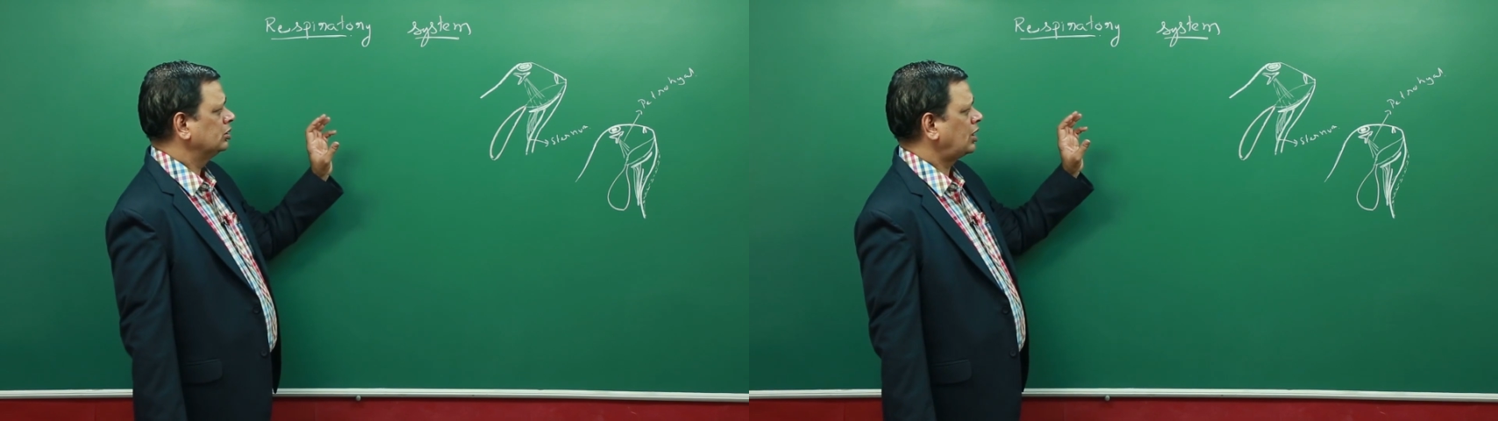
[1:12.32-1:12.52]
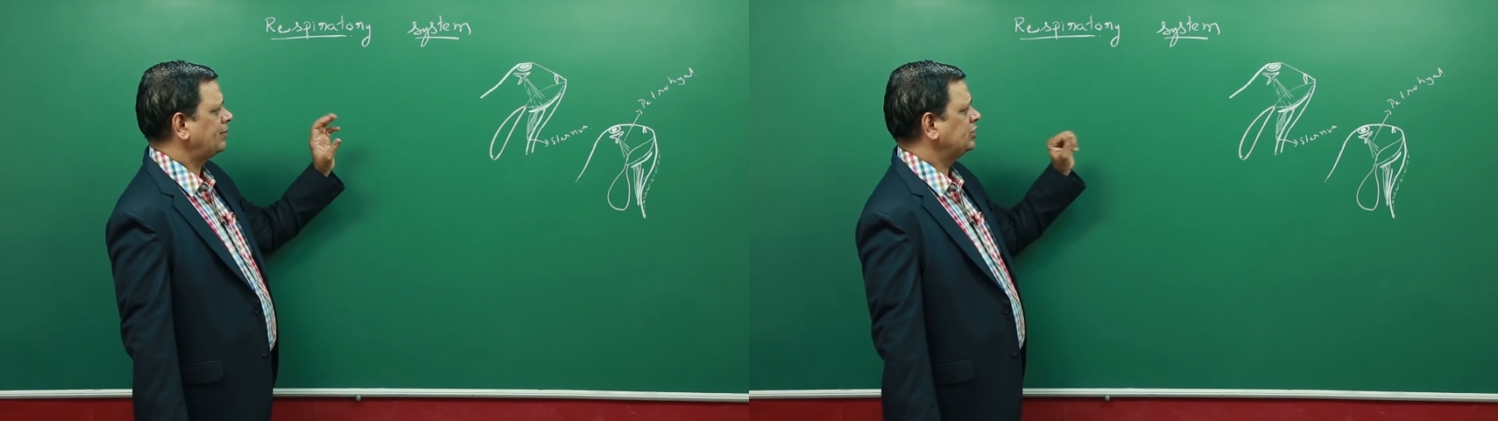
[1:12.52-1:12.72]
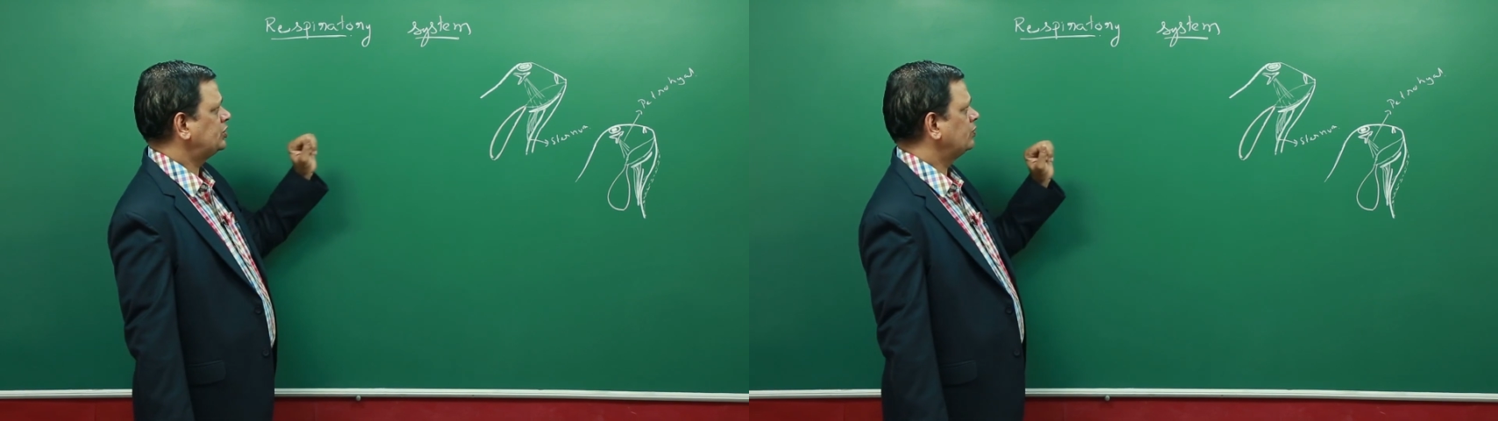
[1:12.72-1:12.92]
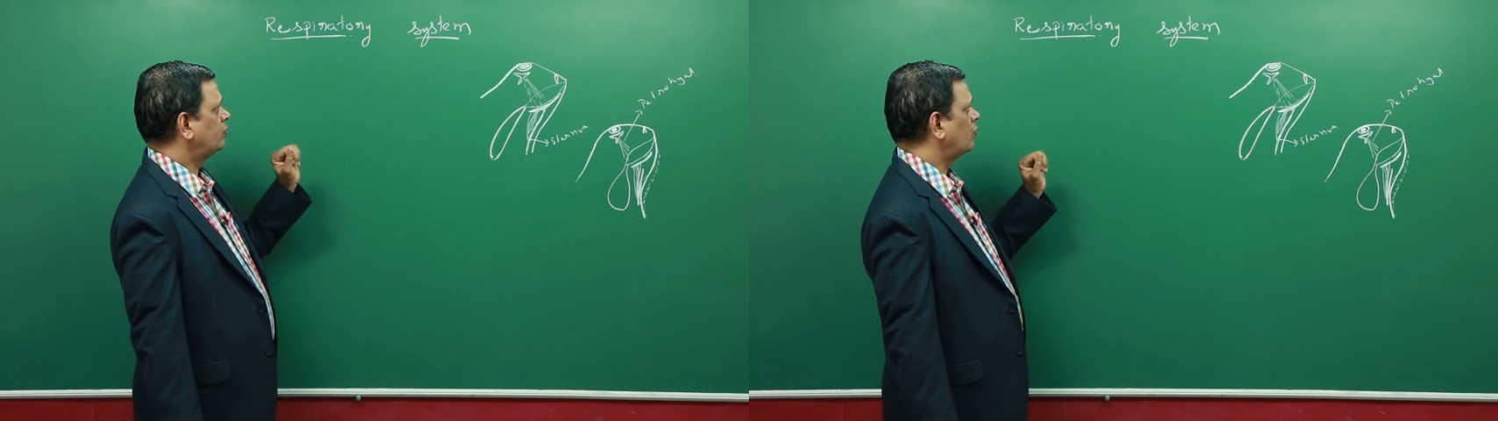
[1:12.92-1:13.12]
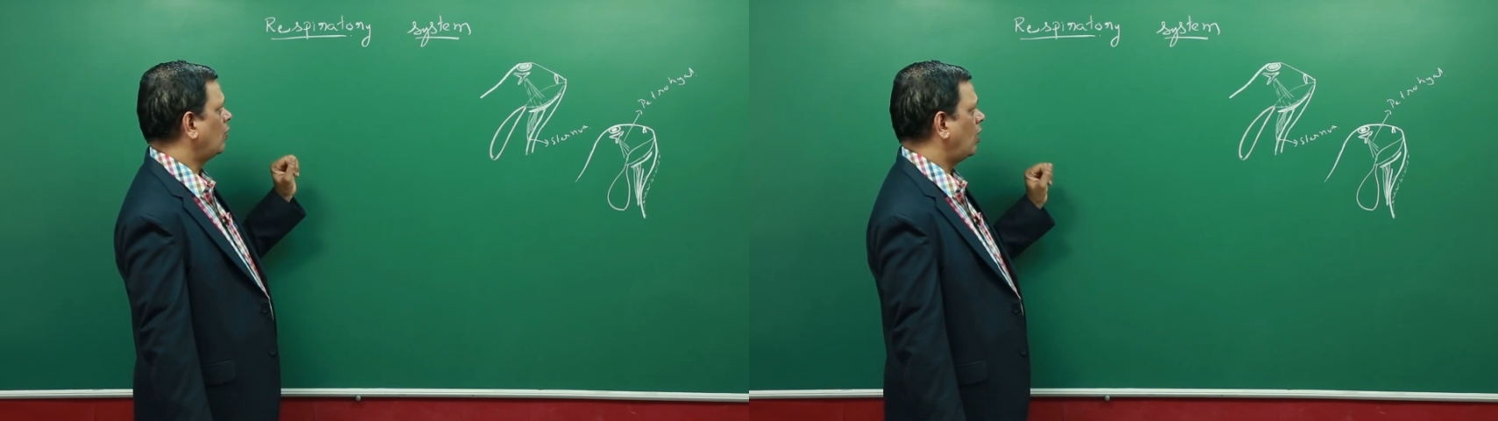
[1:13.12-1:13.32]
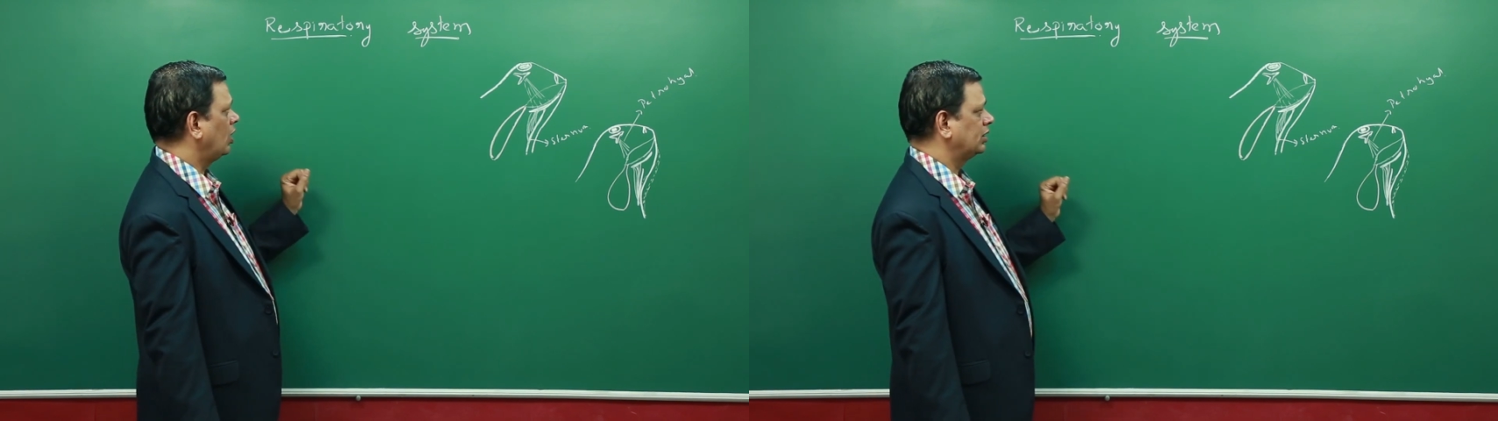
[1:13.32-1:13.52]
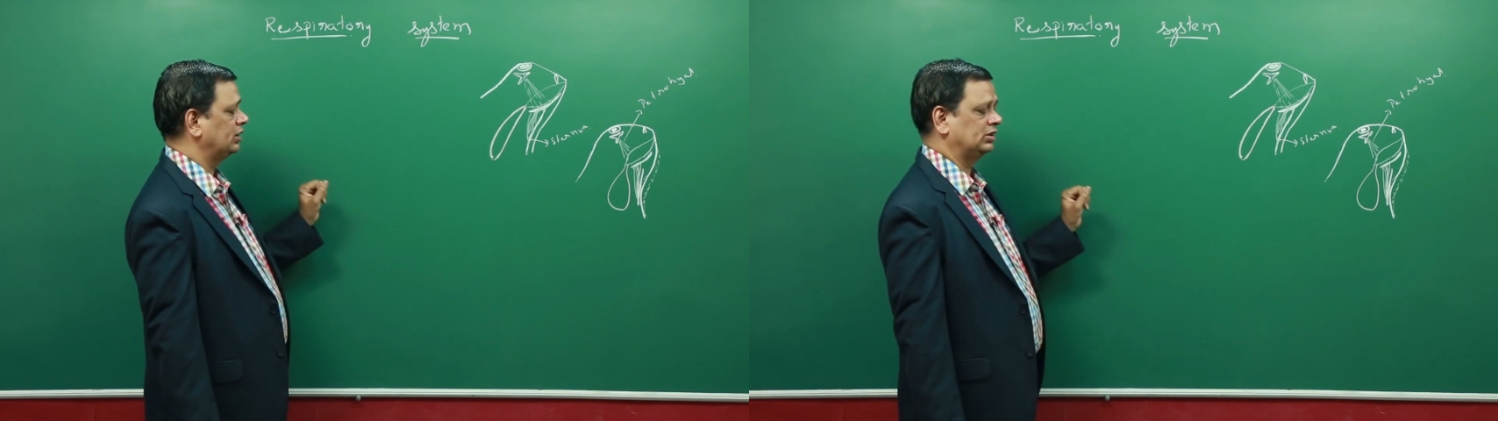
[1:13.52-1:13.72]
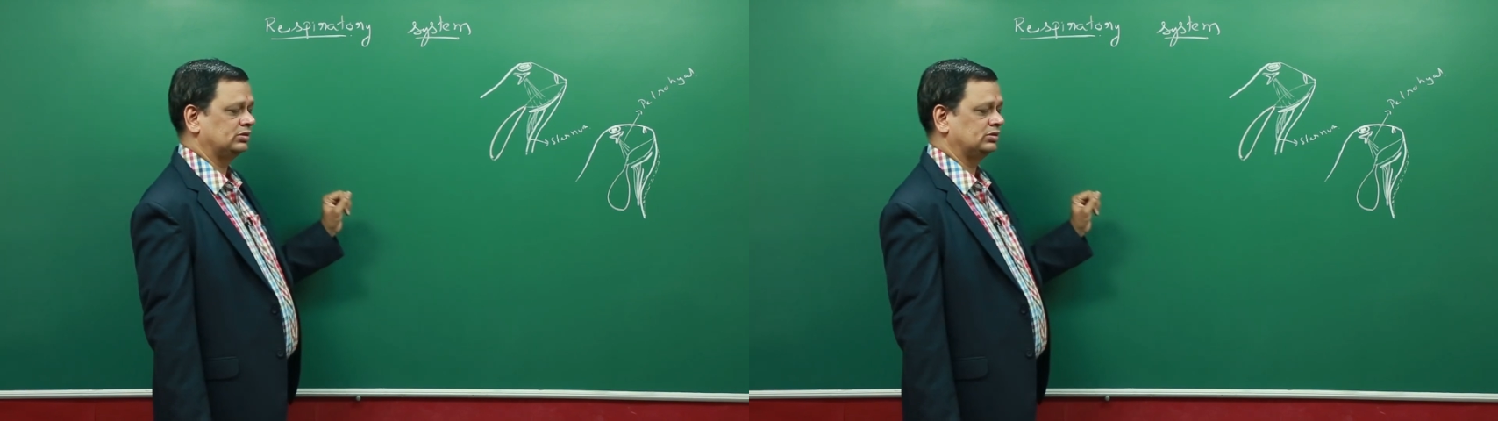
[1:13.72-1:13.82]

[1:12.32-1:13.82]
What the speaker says: coming to frog,